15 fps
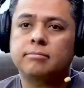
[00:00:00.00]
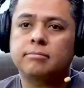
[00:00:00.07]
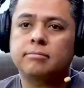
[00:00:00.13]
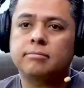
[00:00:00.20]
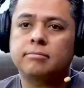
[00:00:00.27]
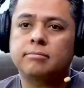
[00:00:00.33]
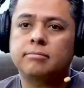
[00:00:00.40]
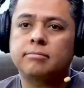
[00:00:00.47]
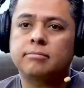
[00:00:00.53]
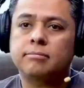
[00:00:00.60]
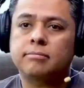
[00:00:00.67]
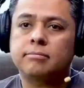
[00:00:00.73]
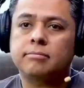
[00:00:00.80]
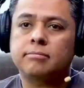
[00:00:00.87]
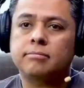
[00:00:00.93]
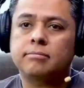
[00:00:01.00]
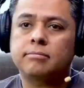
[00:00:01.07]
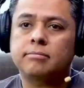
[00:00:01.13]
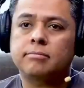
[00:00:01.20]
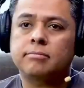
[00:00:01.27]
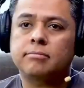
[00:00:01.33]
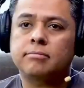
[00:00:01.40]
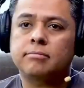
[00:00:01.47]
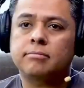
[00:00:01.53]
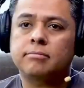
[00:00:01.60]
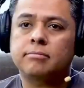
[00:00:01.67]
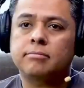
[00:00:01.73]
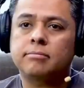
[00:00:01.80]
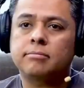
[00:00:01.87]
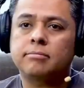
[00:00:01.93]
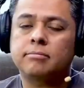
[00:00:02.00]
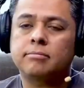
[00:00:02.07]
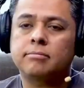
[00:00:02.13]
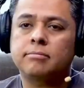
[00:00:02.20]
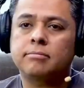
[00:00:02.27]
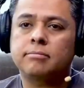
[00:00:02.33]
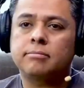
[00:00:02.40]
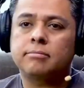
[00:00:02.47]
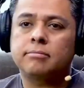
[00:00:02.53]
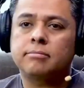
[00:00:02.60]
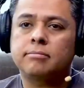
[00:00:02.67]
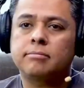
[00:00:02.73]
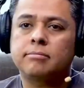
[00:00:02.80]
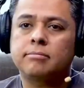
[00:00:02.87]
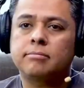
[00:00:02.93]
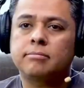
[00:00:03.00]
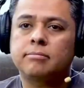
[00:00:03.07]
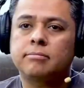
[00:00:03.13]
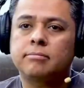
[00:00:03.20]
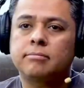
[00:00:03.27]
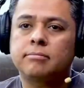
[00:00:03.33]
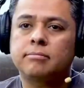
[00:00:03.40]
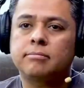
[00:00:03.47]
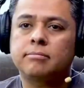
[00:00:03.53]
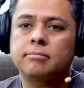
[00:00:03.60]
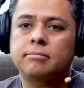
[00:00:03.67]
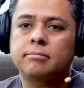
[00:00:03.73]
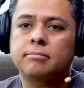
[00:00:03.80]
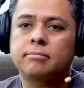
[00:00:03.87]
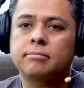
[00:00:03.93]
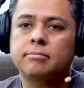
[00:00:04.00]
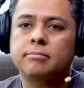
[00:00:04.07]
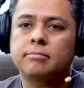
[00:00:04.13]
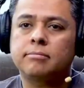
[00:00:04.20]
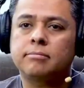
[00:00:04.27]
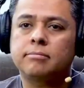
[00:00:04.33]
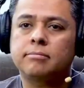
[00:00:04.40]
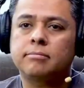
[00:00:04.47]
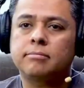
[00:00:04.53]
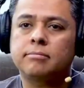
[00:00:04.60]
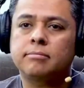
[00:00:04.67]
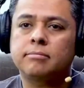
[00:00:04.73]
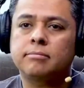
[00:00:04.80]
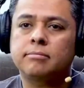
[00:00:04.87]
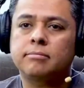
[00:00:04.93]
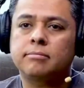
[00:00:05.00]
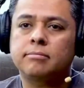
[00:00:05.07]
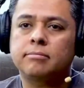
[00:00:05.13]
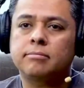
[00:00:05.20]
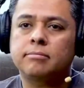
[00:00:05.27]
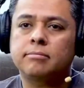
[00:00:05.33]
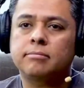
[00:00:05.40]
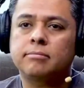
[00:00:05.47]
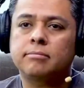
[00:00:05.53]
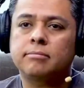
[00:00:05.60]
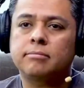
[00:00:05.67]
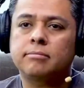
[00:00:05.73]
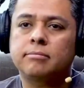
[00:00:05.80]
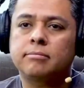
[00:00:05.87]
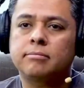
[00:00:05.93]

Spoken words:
This person isn't speaking.